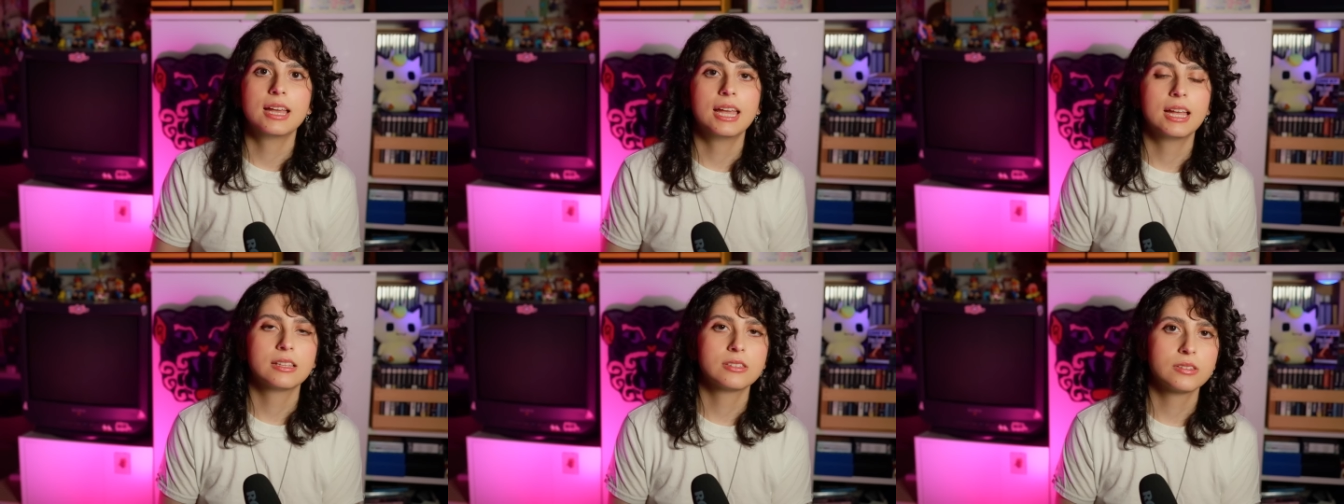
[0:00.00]

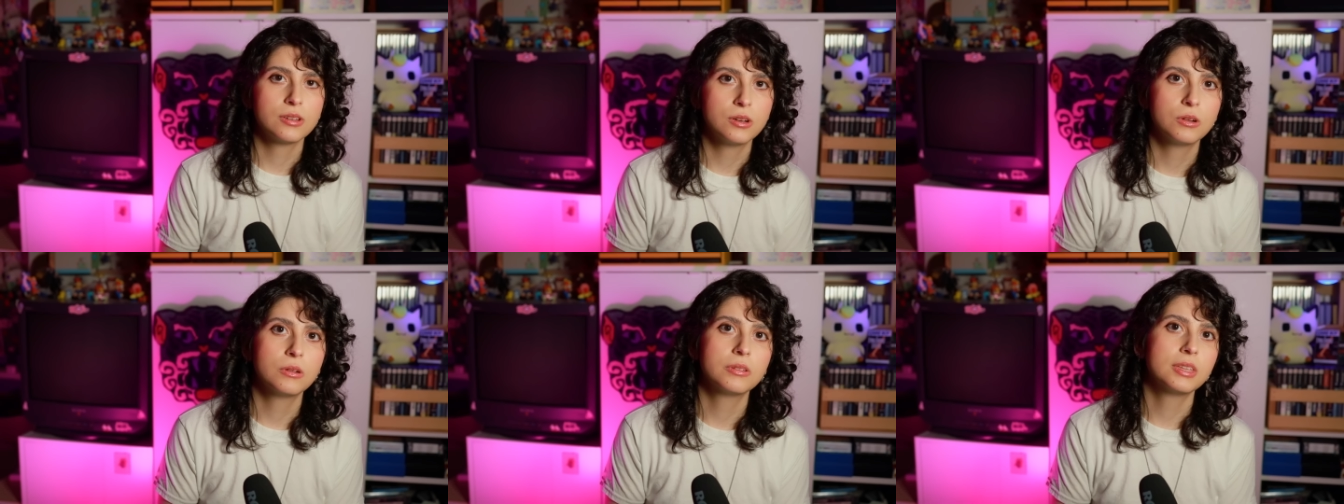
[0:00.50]
And
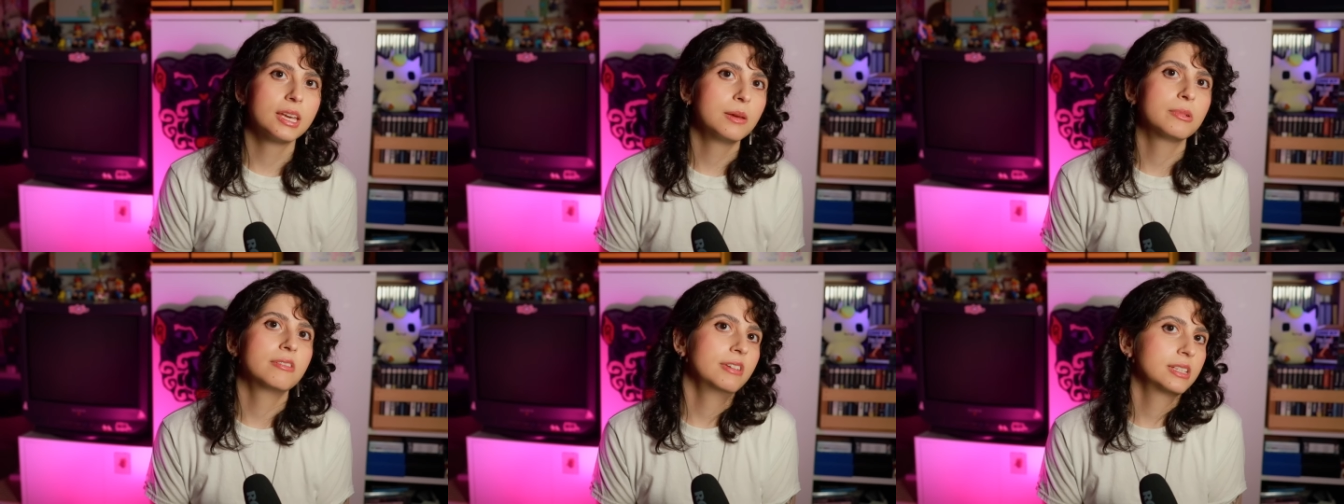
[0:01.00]
so the
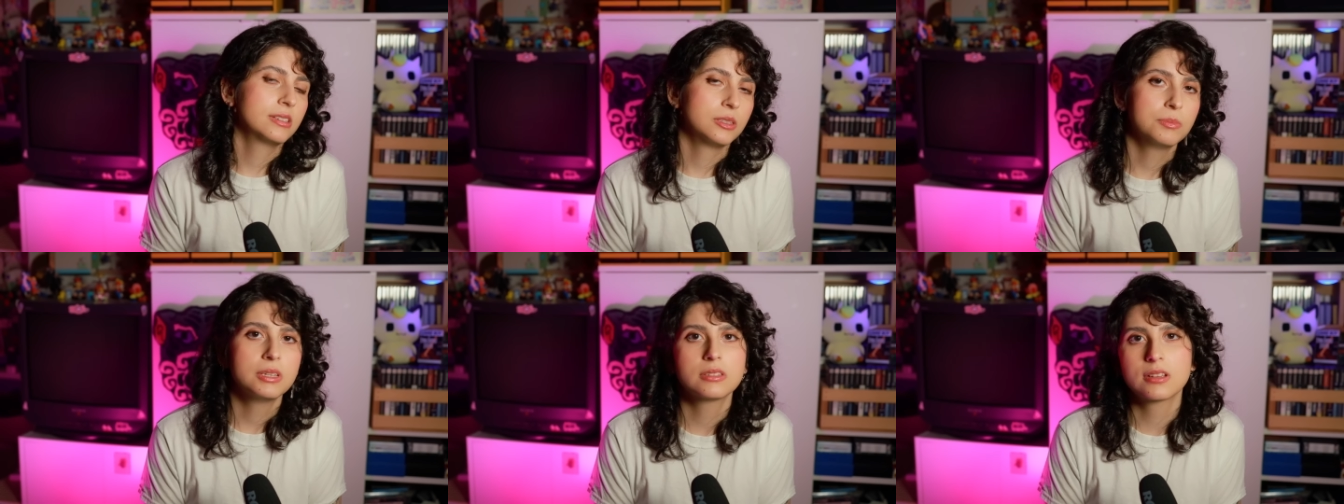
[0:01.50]
Game Boy Advance
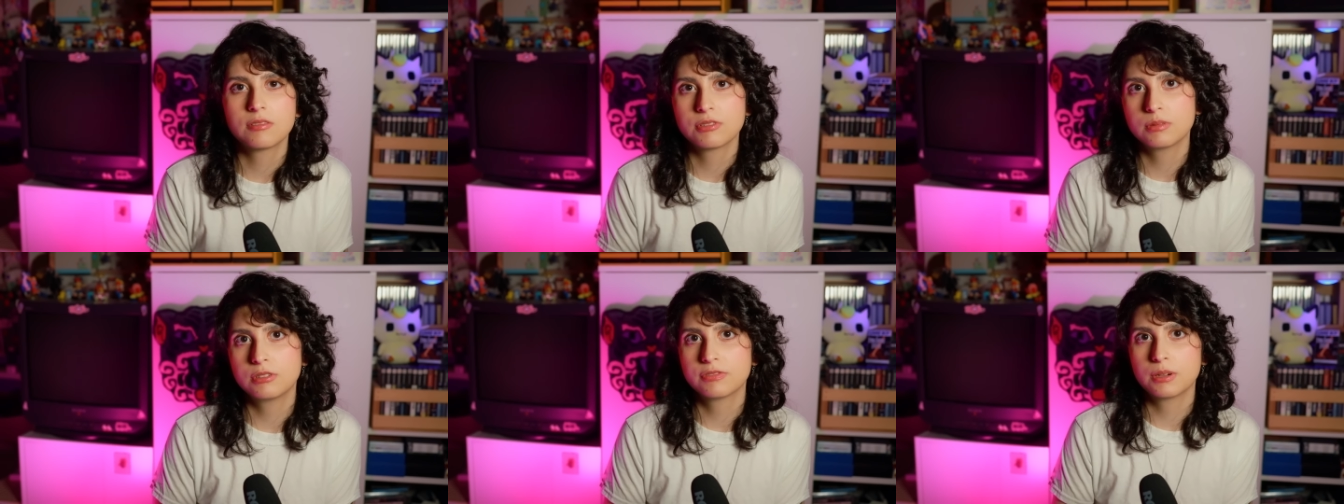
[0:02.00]
SP is
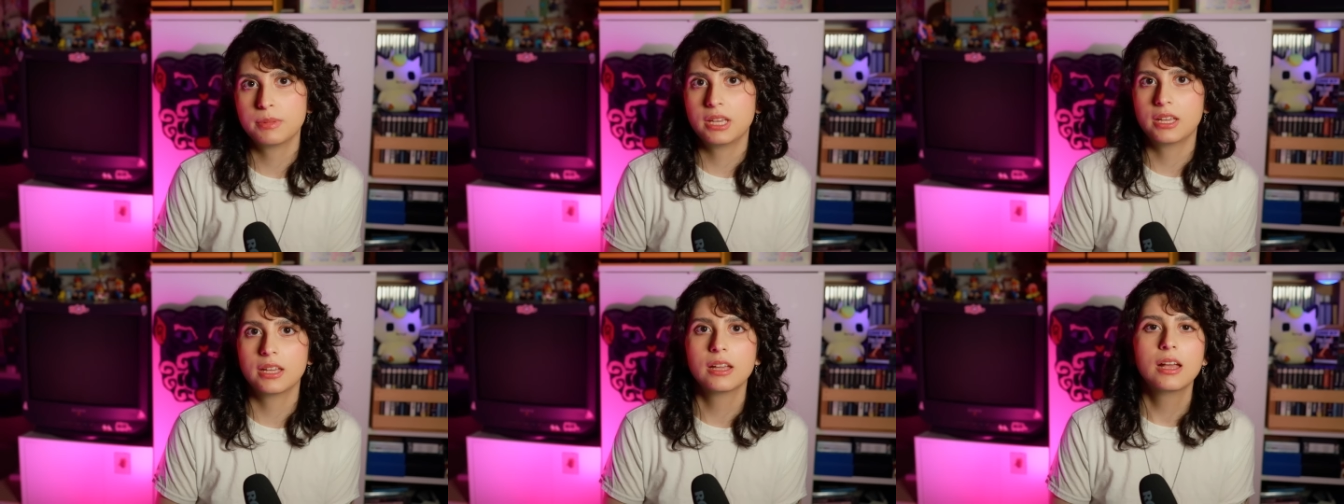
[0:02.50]
comfortable for
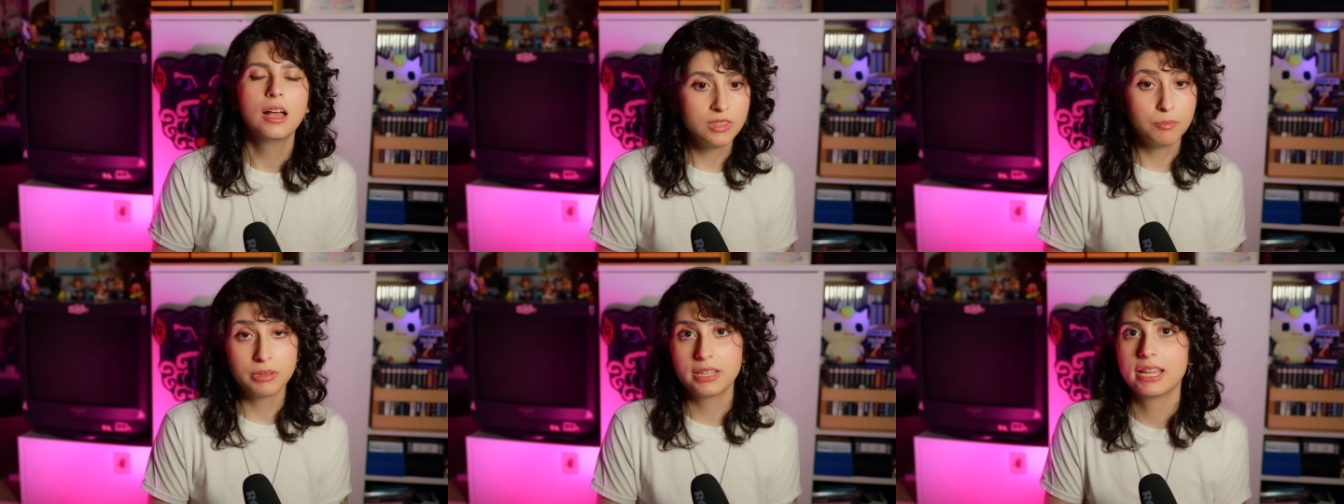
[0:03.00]
me.
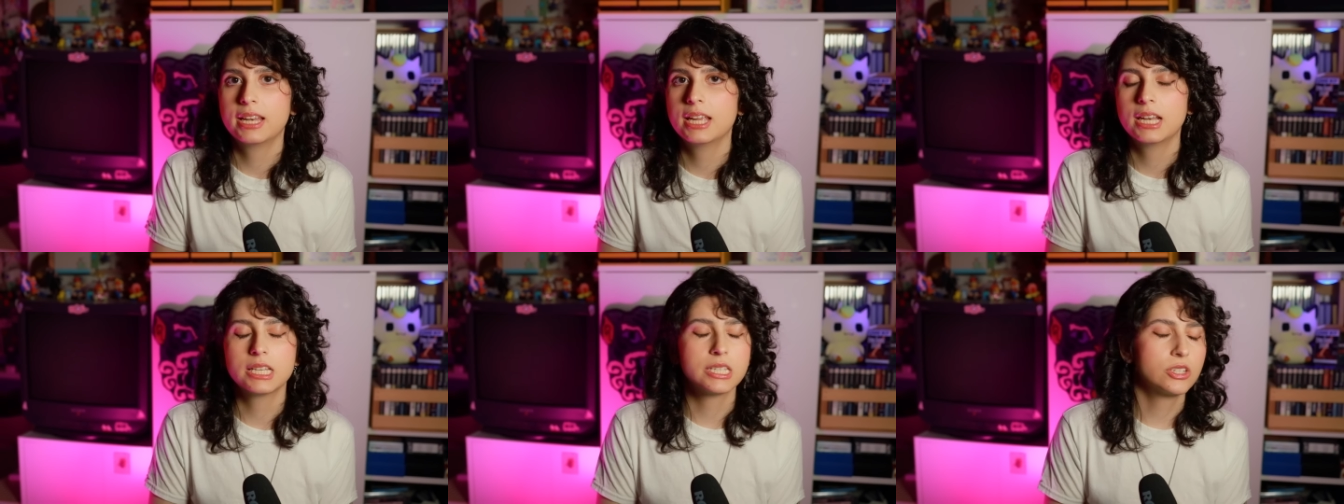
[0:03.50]
The
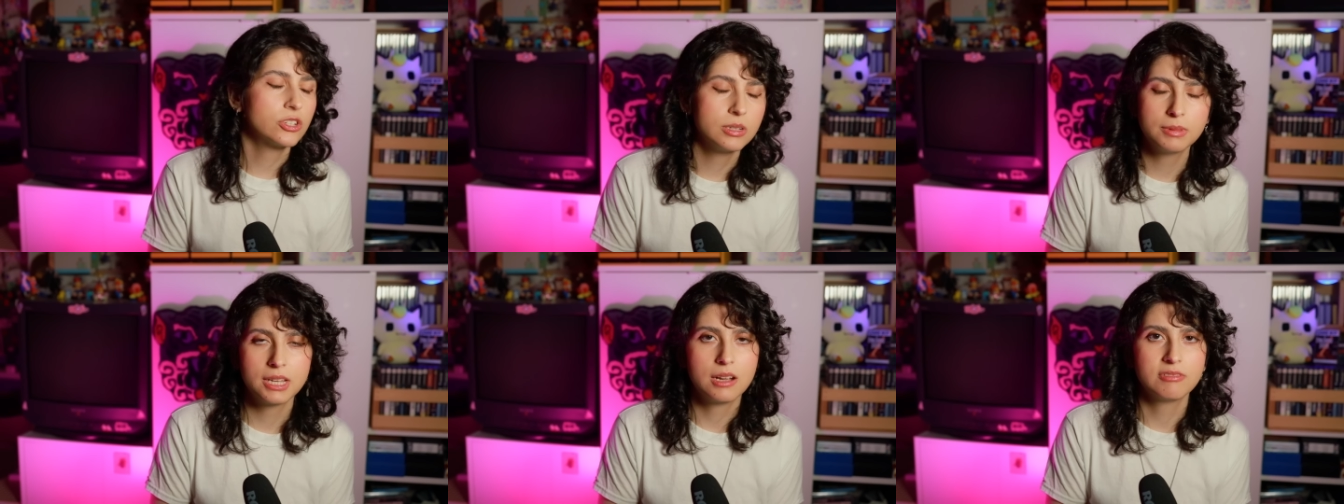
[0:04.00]
Playdate is
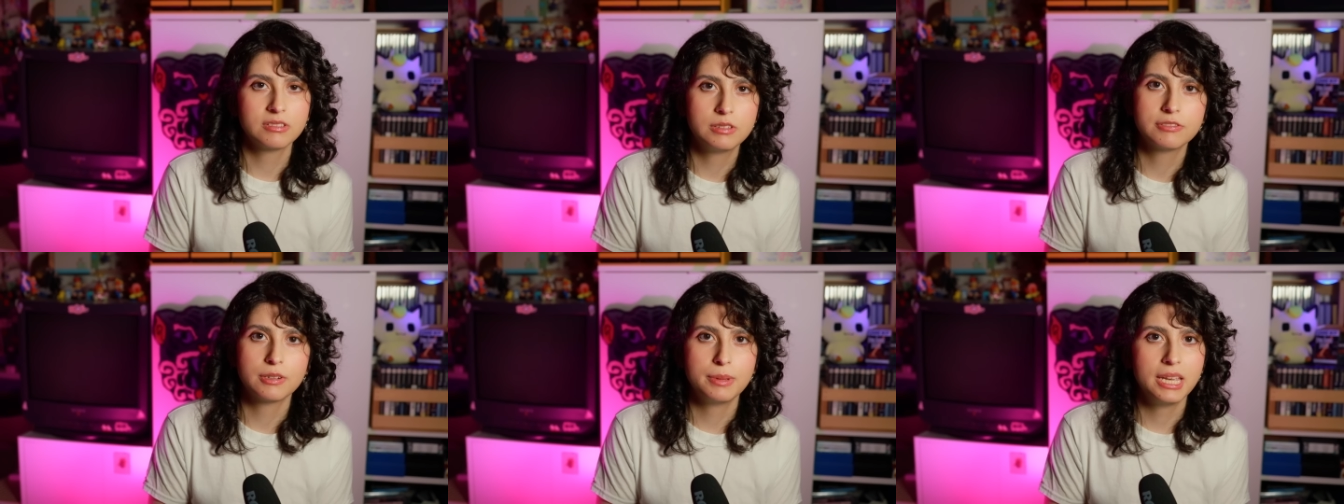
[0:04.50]
extremely
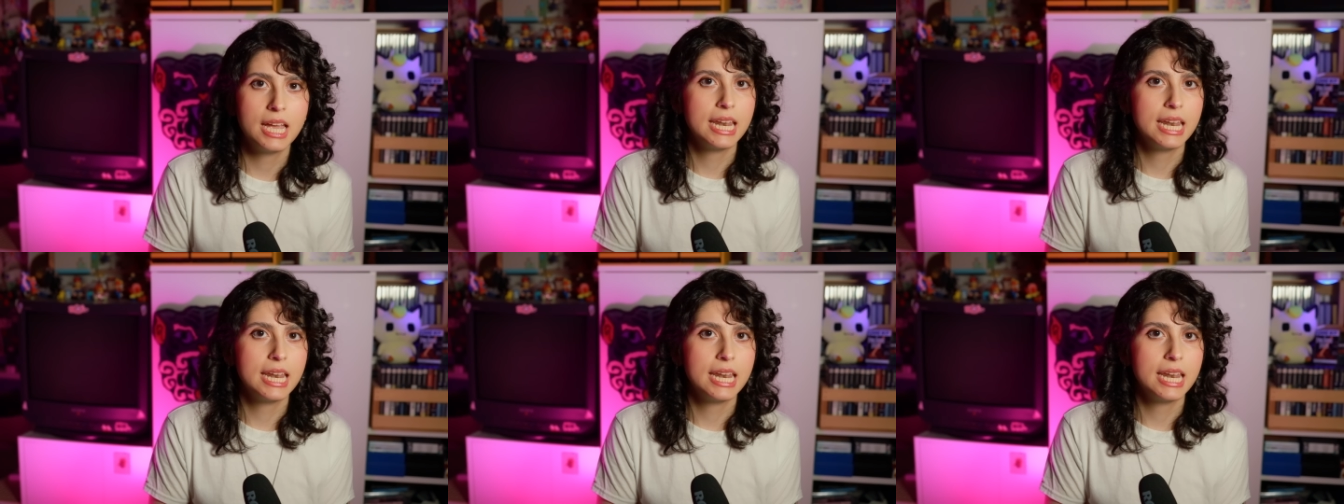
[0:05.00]
comfortable for me.